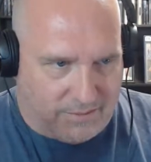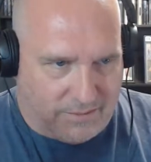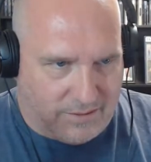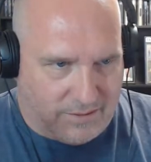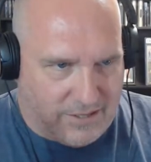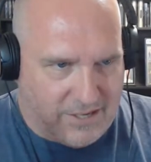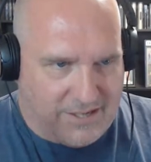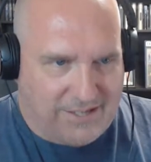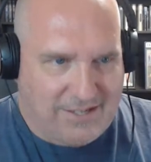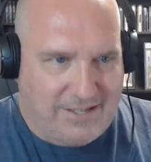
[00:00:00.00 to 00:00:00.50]

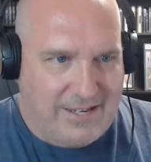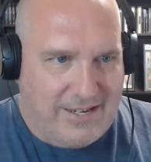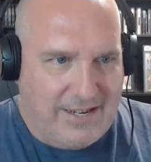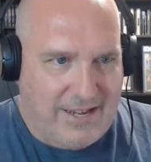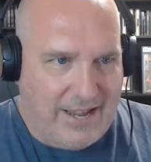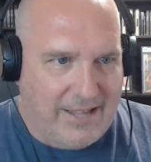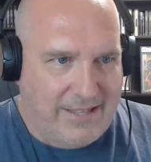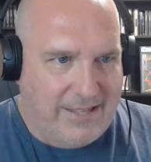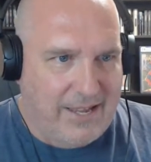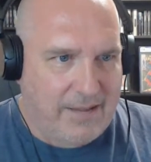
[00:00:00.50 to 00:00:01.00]
Disney
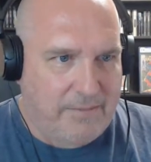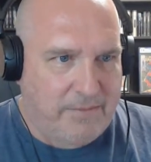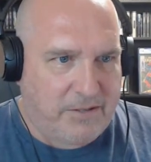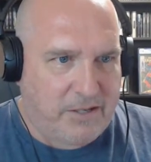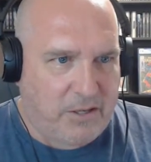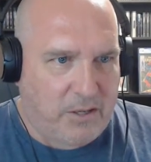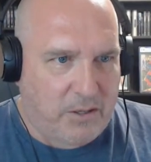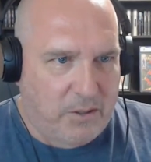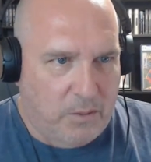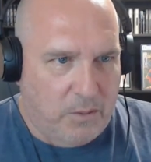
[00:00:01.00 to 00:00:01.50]
and the
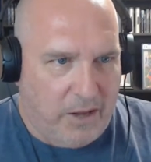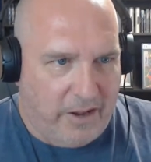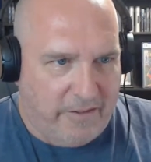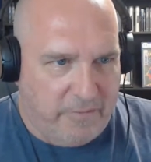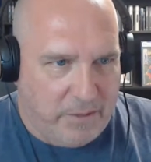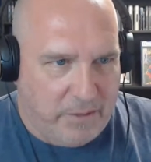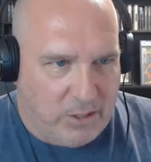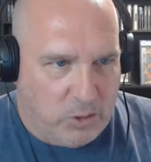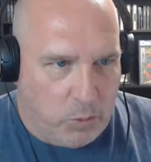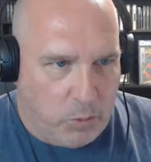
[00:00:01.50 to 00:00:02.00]
MCU have
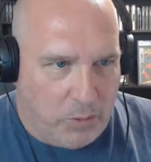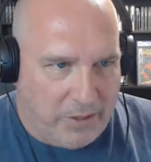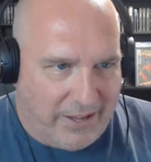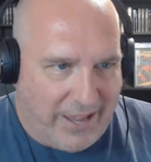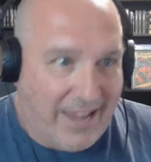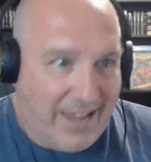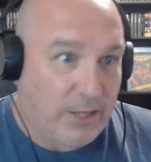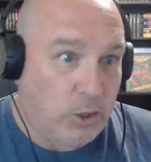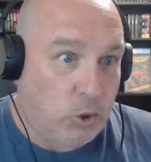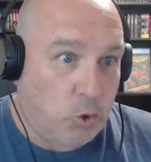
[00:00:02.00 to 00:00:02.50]
been doing
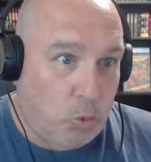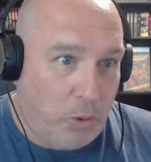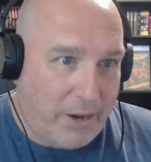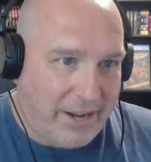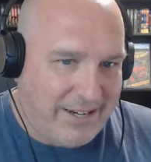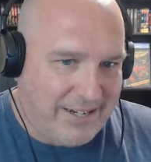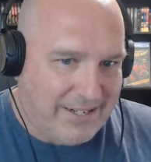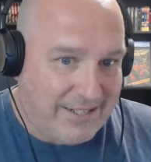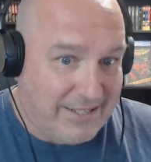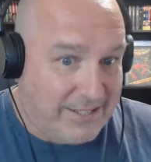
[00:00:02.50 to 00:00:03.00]
a
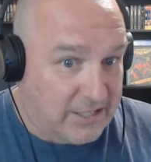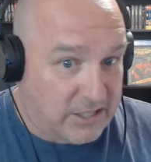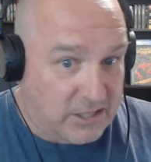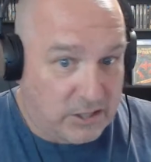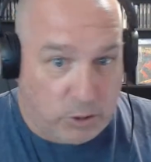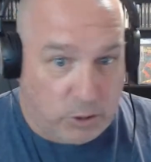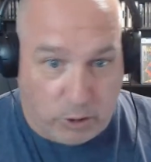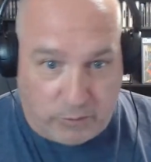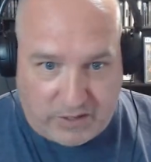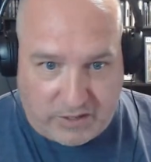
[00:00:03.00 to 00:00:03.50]
great
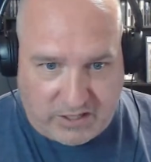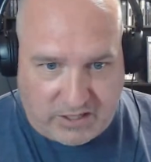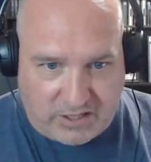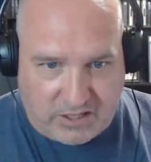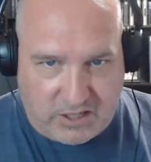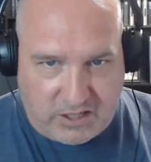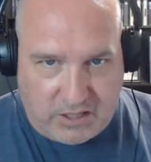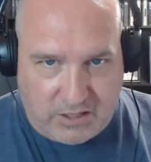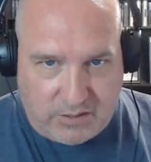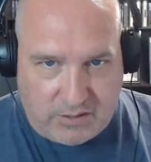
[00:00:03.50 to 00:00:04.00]

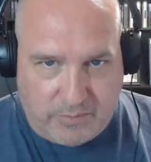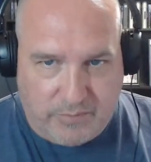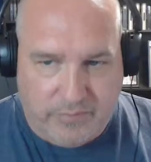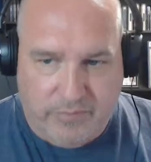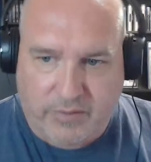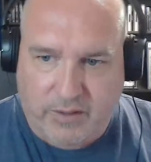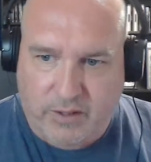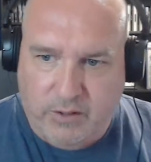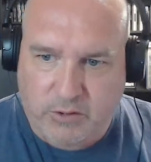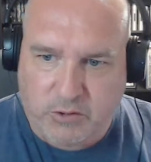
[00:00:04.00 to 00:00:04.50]
disservice
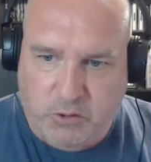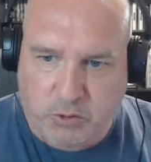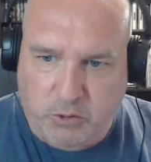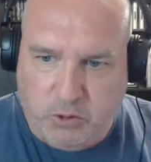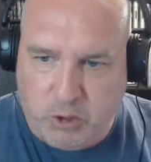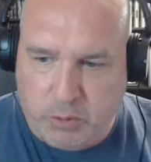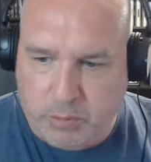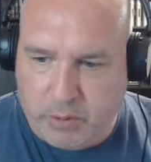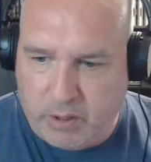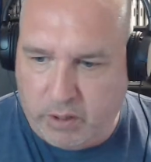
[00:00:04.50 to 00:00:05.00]
to
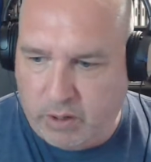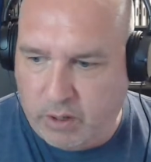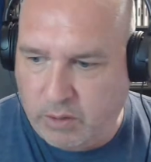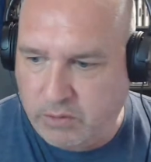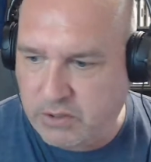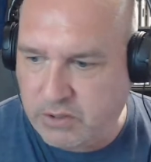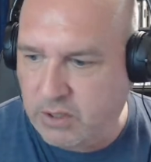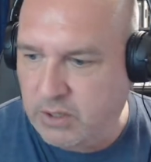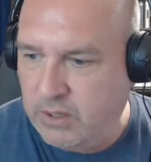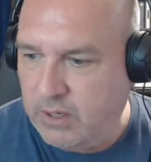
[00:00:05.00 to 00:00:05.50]
superheroes